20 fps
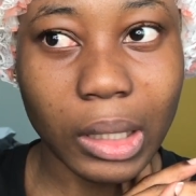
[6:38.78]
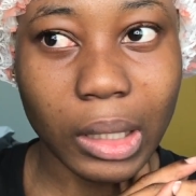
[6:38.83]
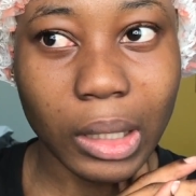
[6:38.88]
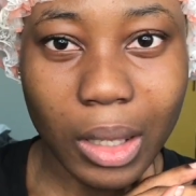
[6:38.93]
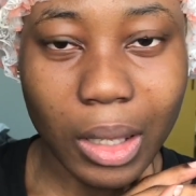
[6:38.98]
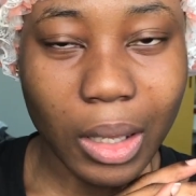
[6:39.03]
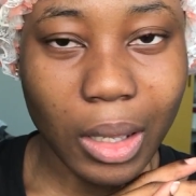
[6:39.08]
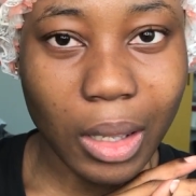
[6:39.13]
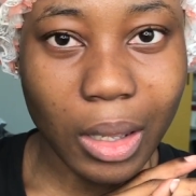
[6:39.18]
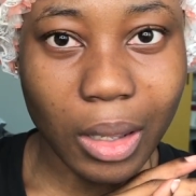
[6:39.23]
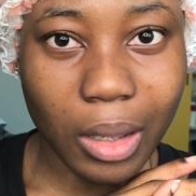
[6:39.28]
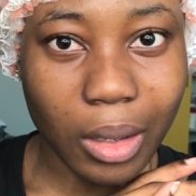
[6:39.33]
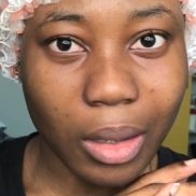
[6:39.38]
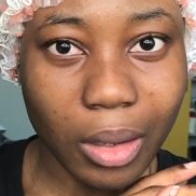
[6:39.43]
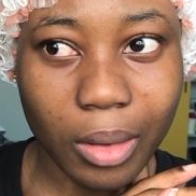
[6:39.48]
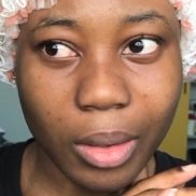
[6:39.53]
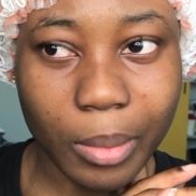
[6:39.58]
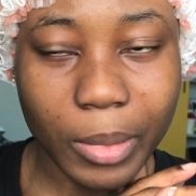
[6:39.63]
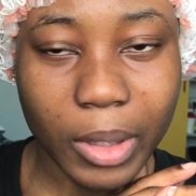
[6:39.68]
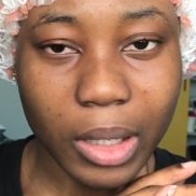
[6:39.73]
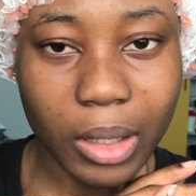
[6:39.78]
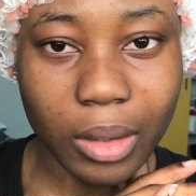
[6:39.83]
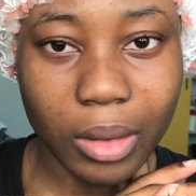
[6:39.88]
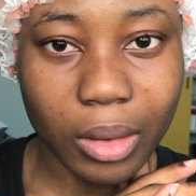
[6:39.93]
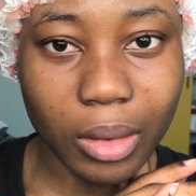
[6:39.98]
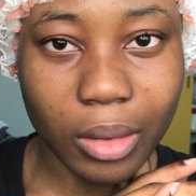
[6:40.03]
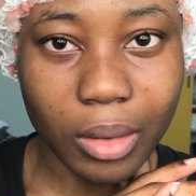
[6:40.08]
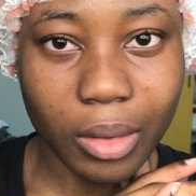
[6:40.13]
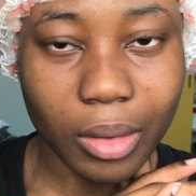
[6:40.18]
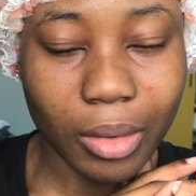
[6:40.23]

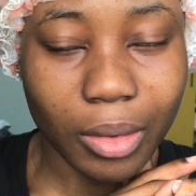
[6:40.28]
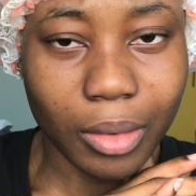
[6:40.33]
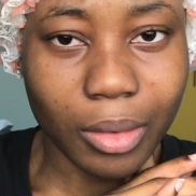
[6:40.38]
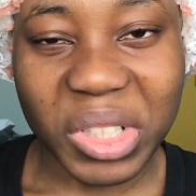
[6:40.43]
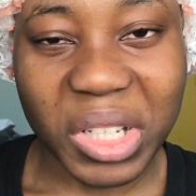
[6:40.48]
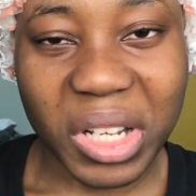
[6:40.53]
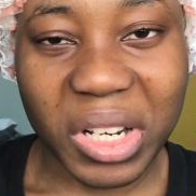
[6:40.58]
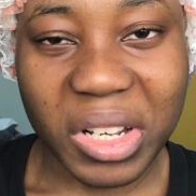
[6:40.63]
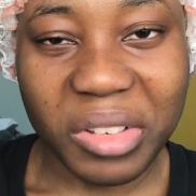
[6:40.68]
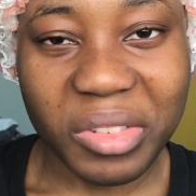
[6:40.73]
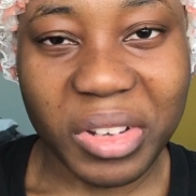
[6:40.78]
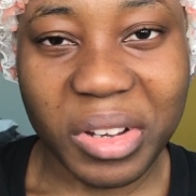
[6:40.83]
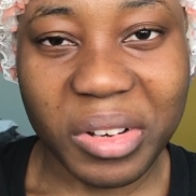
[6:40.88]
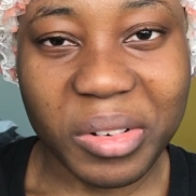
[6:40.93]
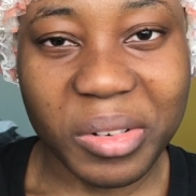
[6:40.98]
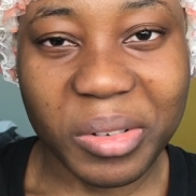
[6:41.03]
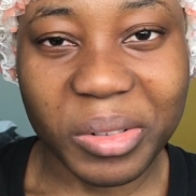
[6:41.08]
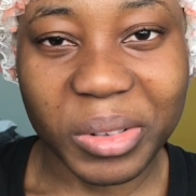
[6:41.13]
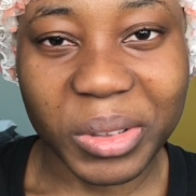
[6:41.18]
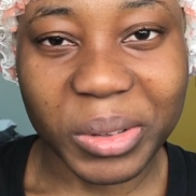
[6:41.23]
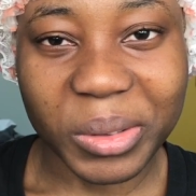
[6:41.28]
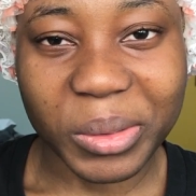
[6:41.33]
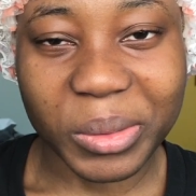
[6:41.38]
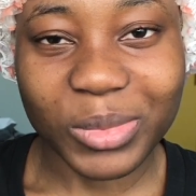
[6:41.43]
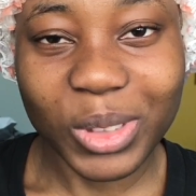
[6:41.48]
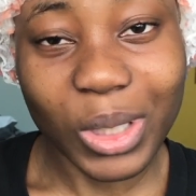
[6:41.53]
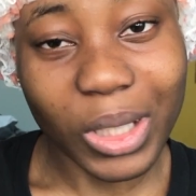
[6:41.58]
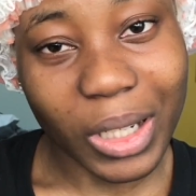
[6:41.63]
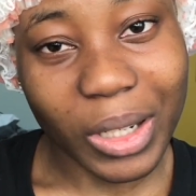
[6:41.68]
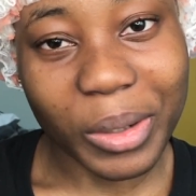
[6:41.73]
can never go wrong.
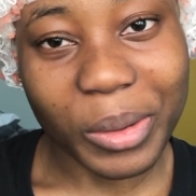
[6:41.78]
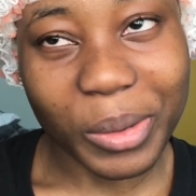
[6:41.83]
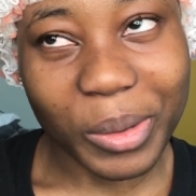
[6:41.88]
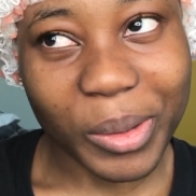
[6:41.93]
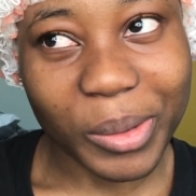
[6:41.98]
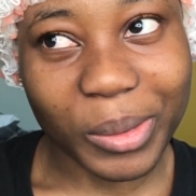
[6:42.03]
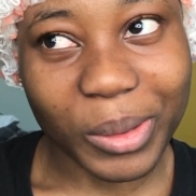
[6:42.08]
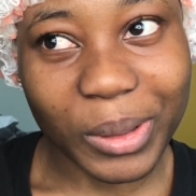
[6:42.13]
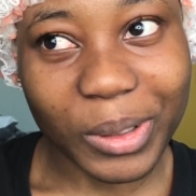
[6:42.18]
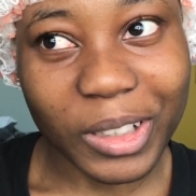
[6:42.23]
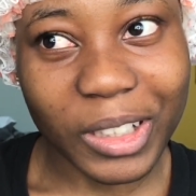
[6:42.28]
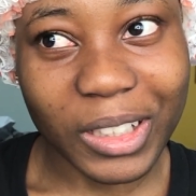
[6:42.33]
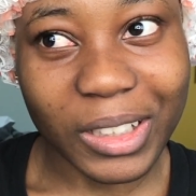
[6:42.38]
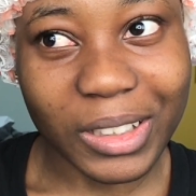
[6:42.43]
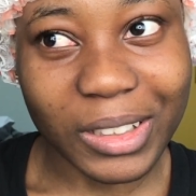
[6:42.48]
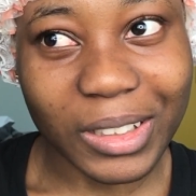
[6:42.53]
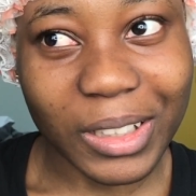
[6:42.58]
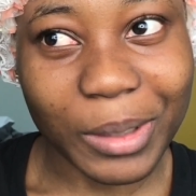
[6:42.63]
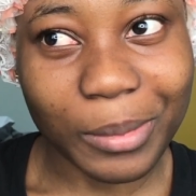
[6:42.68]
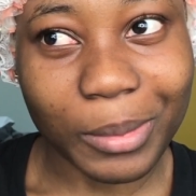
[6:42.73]
You can go wrong because